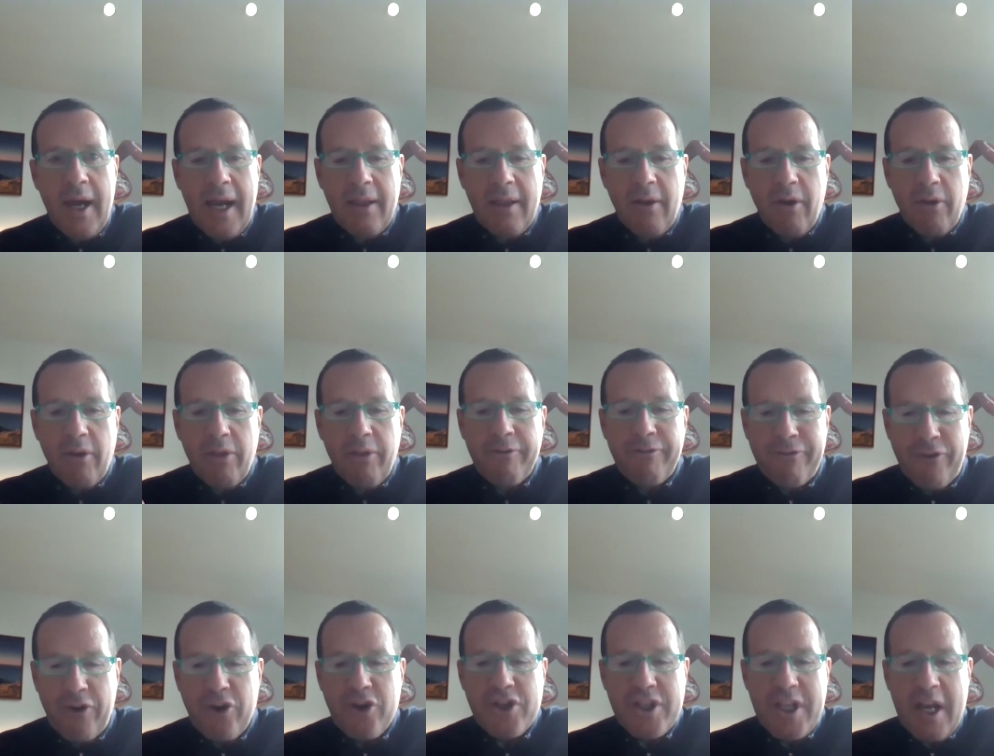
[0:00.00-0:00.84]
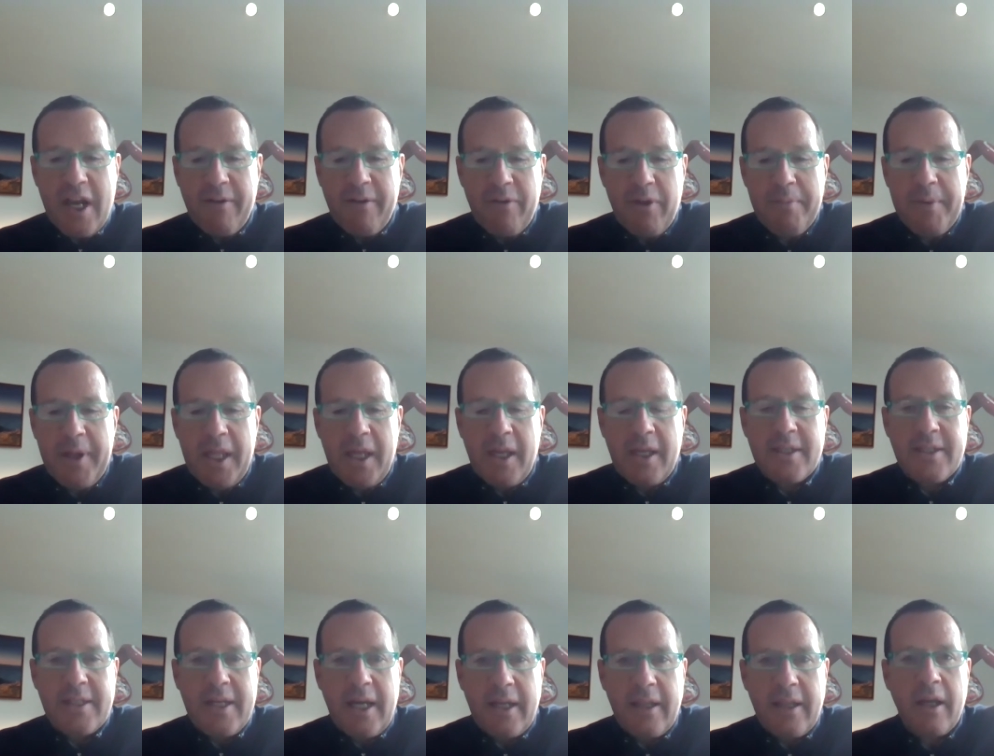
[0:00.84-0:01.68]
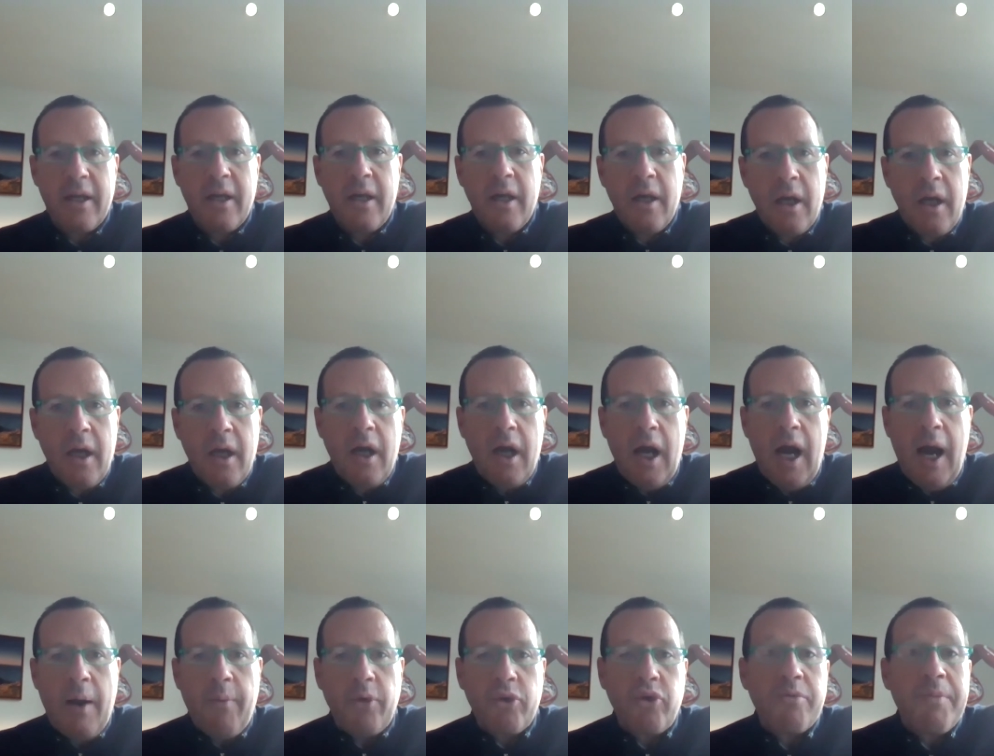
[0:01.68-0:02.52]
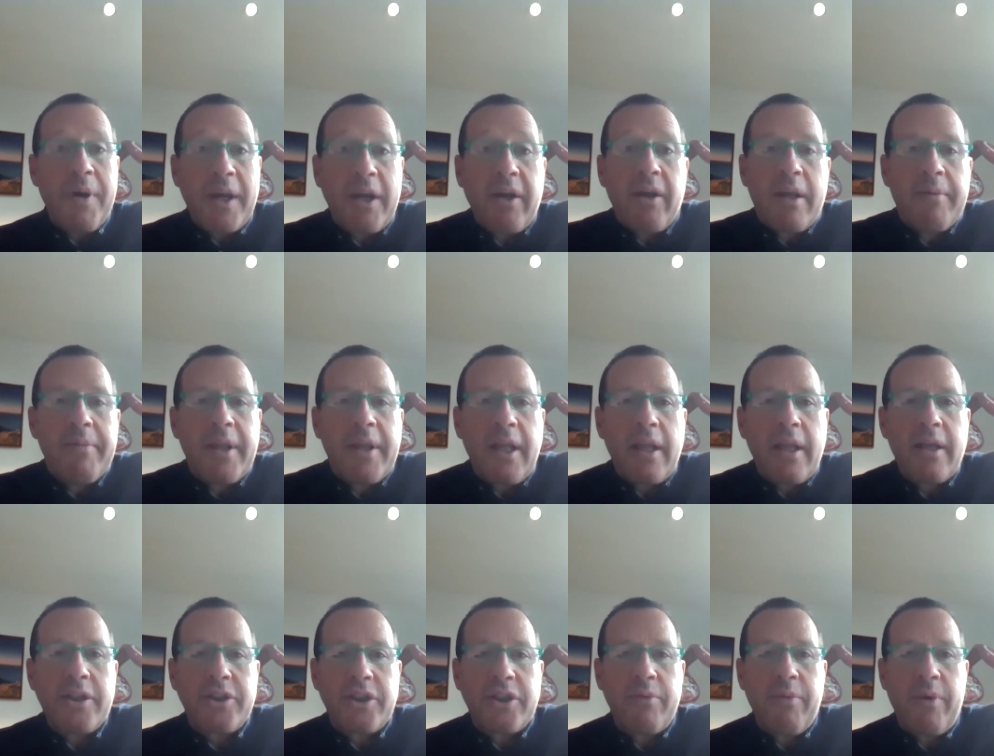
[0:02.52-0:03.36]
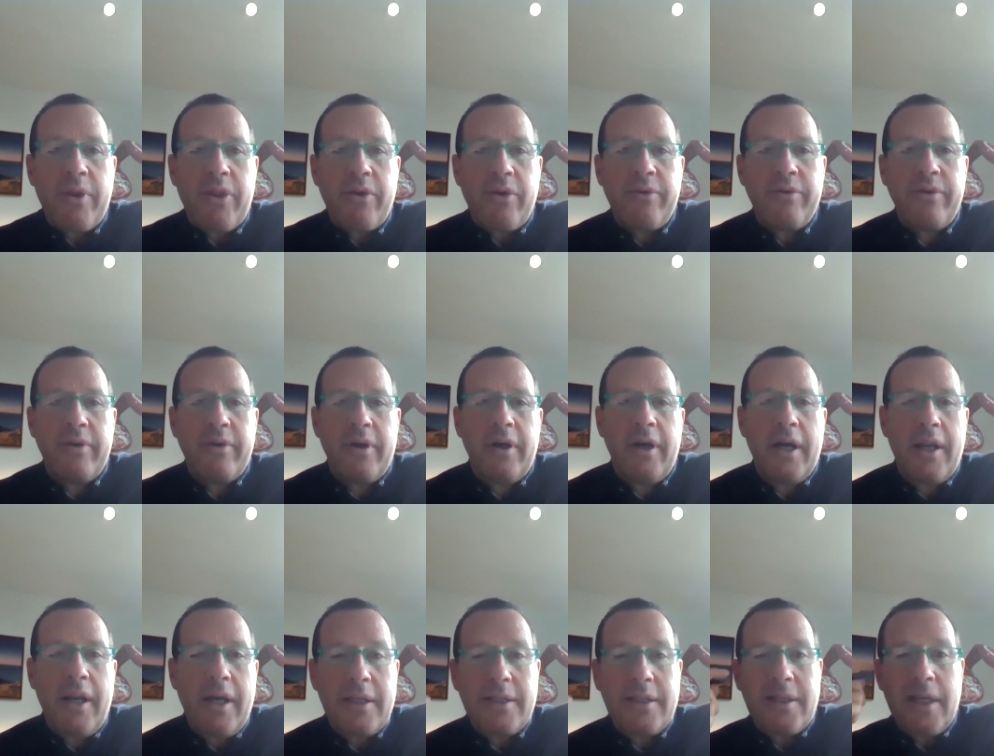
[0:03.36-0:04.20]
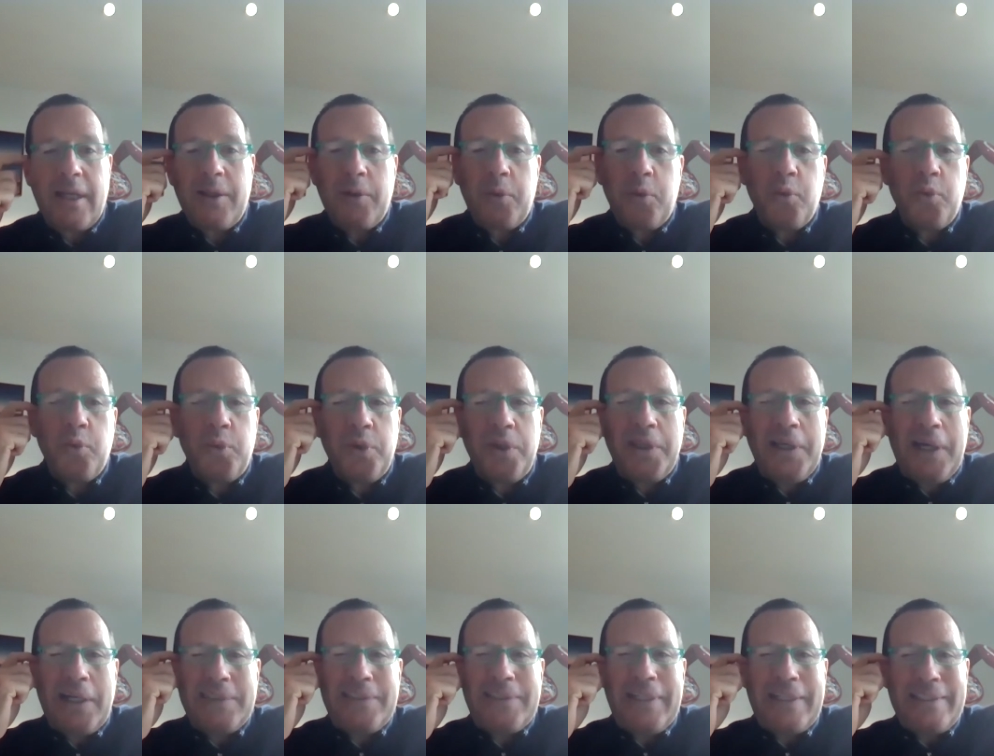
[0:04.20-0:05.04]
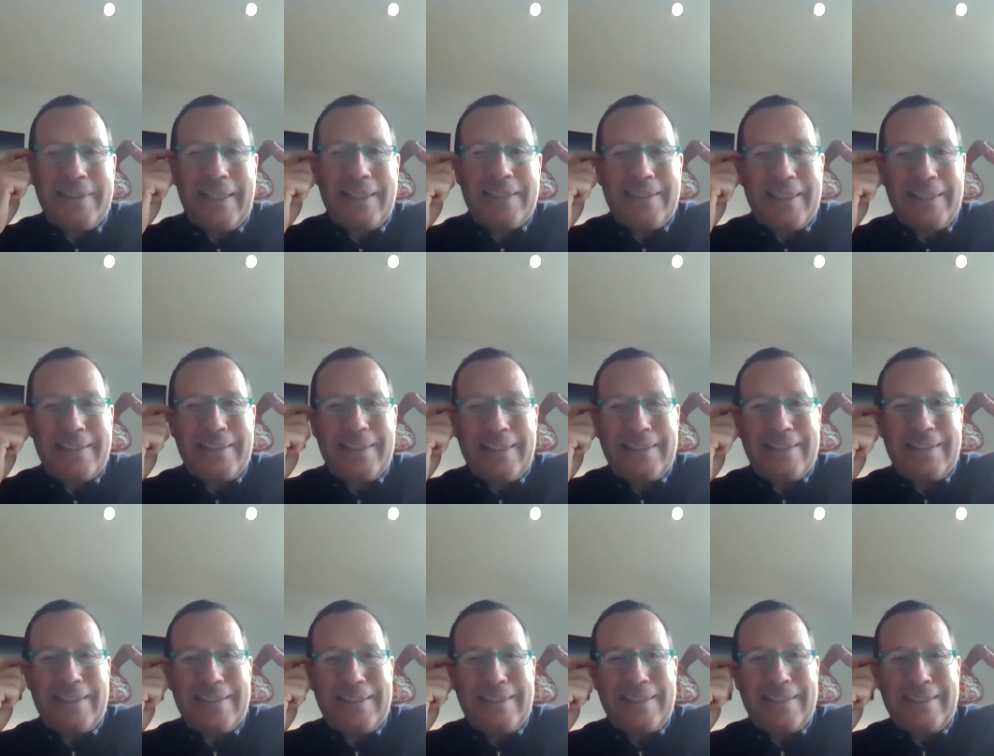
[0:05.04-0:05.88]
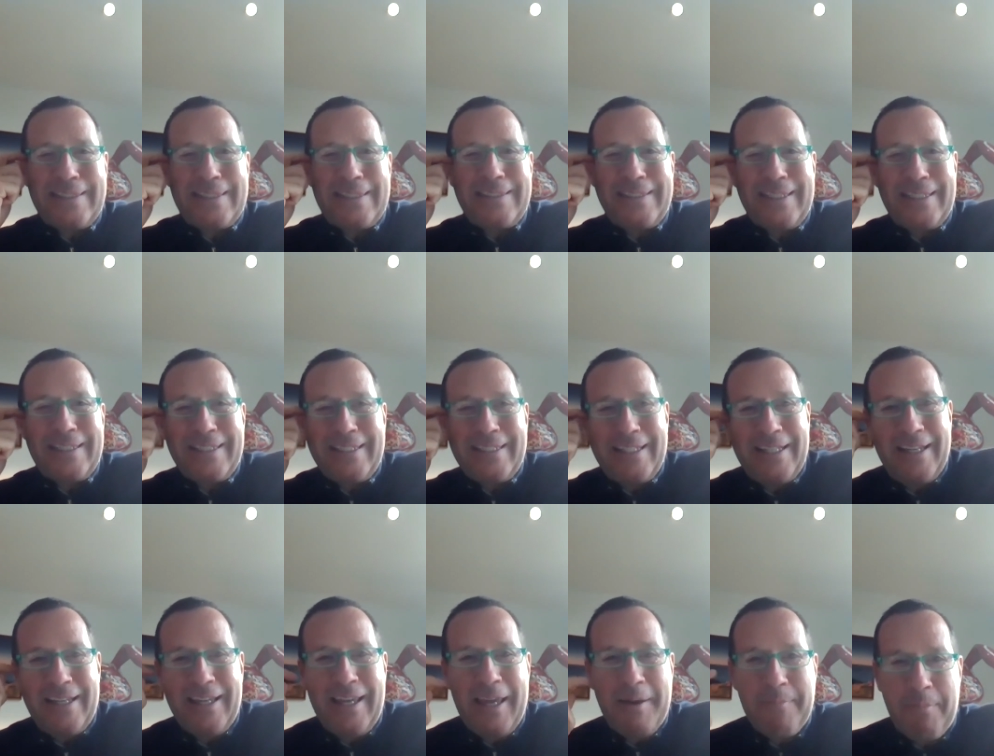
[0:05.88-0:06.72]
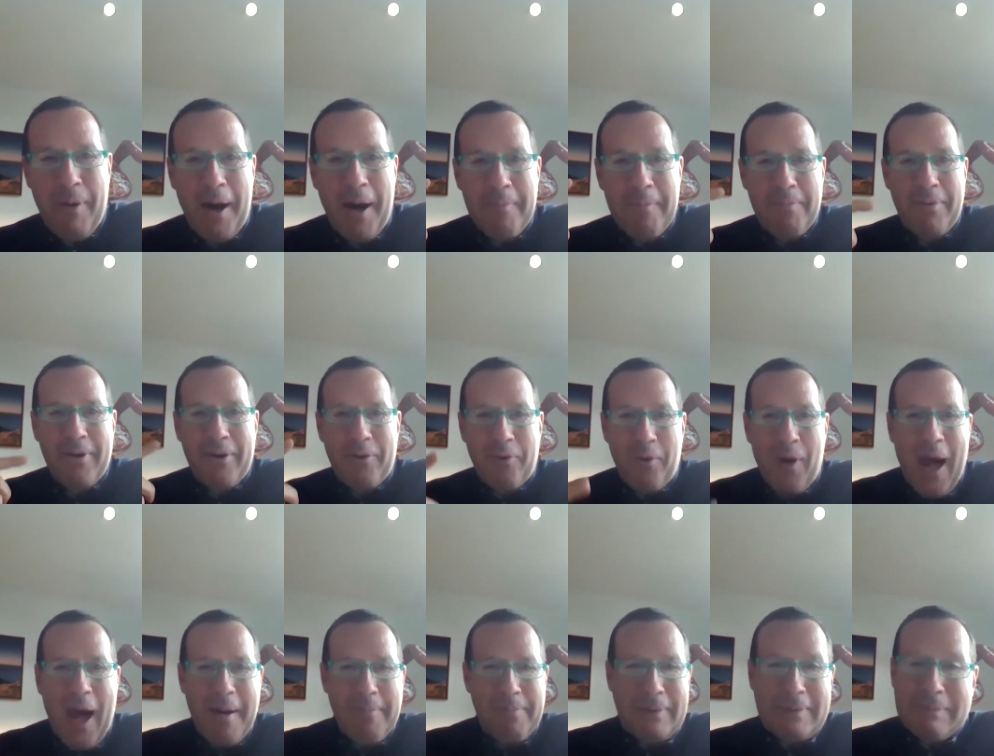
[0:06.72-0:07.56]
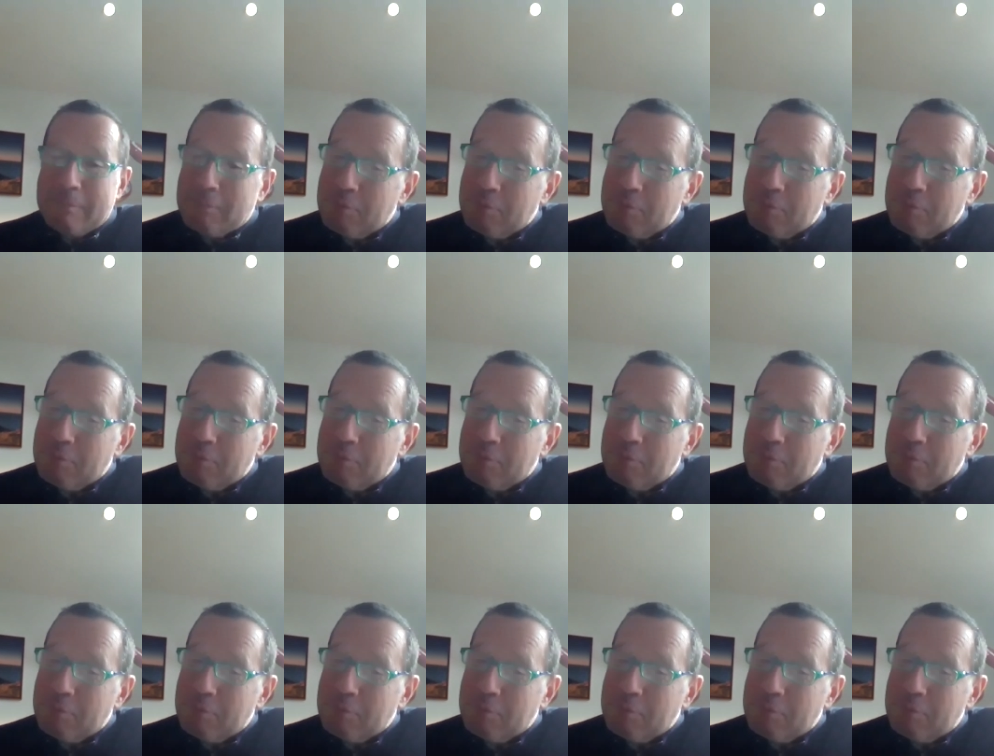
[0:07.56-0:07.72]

And on the first day of the meeting, he said, I want to make a limited edition with you. And I said, hip hop, rap.